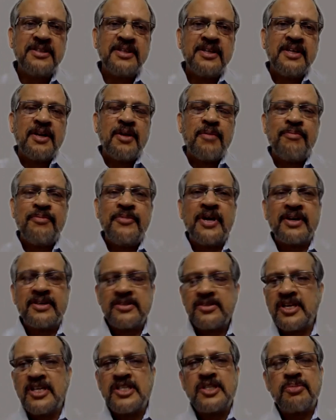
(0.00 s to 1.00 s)
the
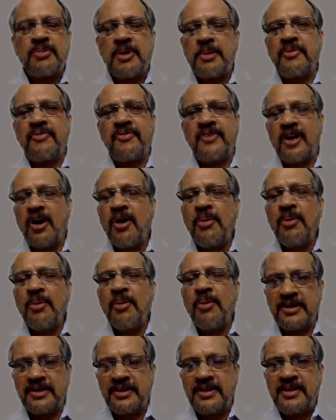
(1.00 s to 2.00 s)
results may be phenomenal.
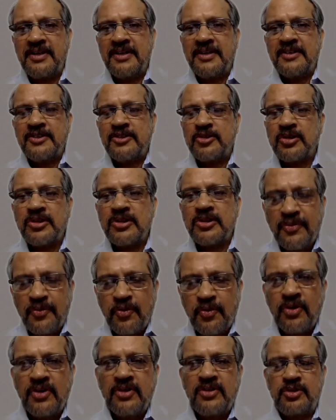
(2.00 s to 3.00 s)
So
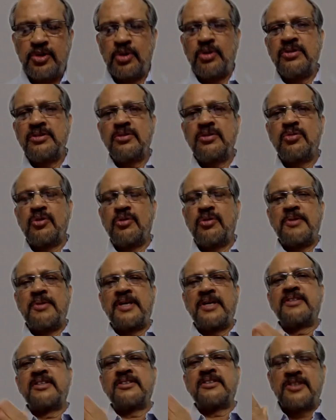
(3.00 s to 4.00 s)
therefore, don't go by
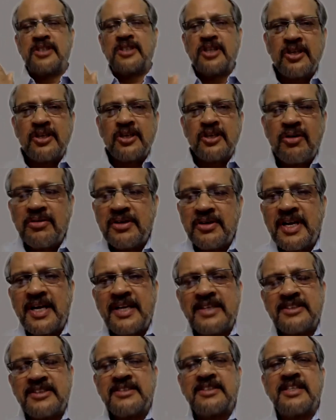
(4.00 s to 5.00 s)
the turnover
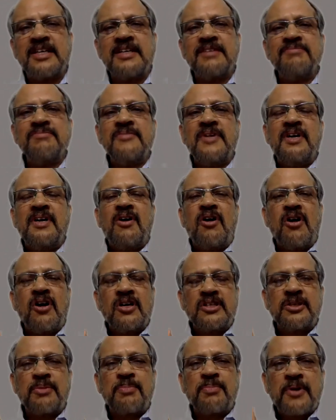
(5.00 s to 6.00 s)
as the
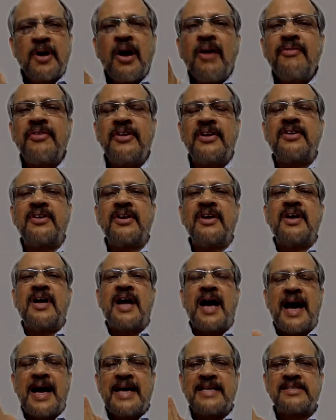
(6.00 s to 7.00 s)
or the profit
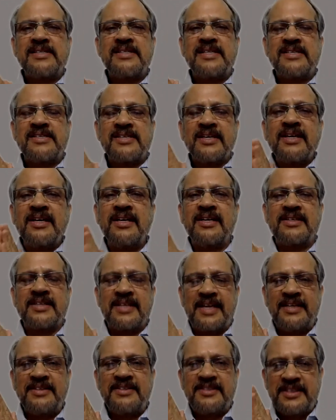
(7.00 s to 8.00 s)
as the single
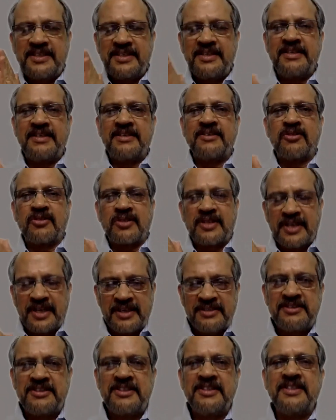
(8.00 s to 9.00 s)
criterion or
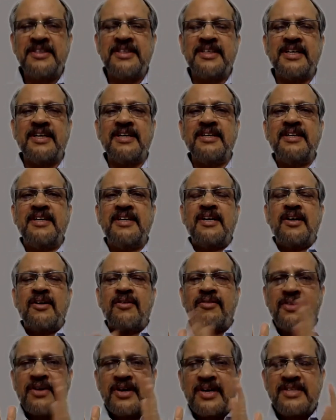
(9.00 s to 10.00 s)
criteria
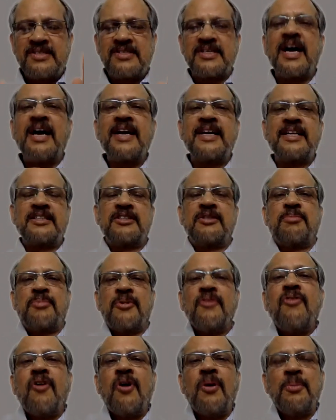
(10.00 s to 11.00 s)
for deciding the
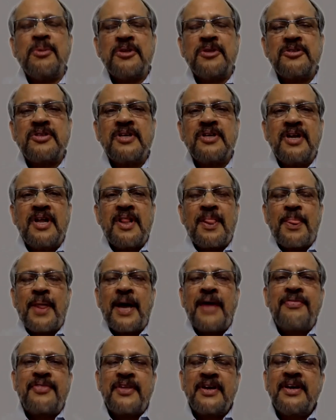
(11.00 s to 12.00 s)
performance.
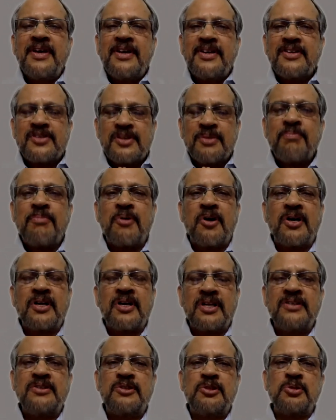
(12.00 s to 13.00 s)
I think it is
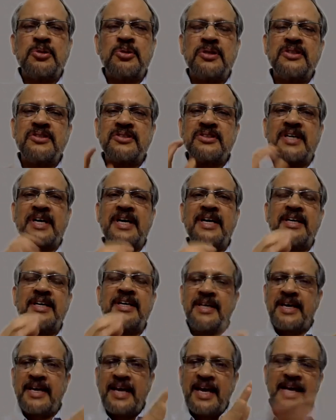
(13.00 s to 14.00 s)
important to decide,
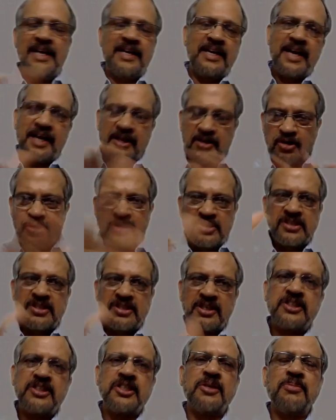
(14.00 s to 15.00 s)
again, across
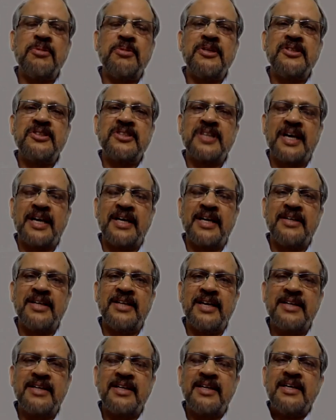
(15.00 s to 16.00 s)
the table, decide
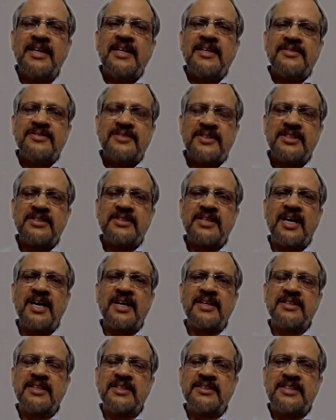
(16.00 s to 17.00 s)
that these
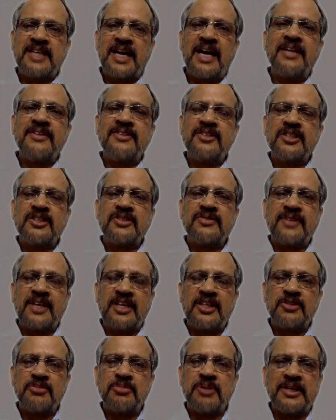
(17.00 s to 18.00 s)
are the challenges
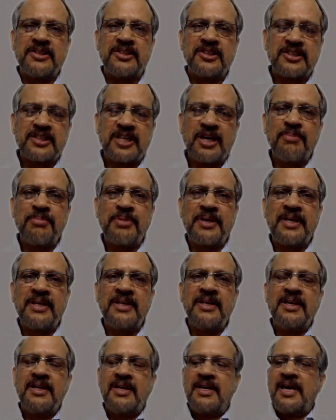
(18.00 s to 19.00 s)
faced by this company
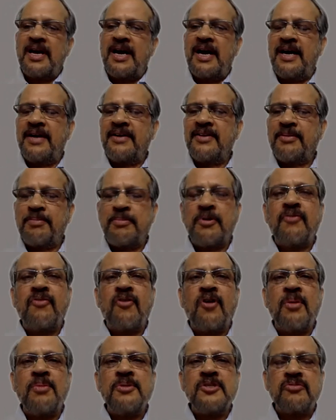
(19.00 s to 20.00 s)
and the
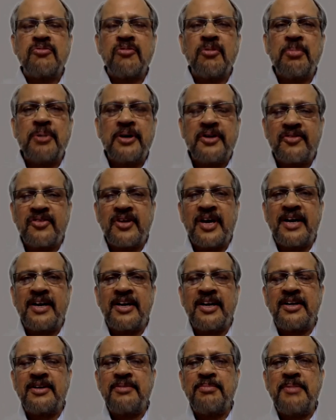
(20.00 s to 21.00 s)
performance will be
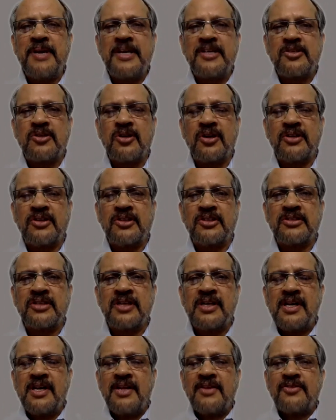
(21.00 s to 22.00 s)
decided based on this.
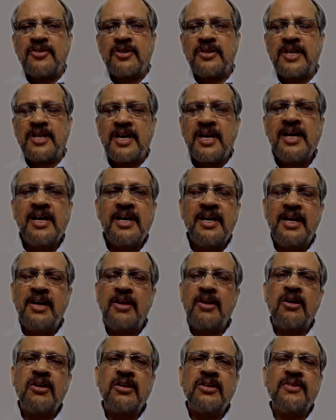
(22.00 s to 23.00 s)
So there are a
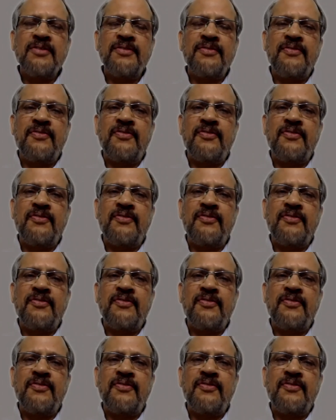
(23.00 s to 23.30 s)
lot of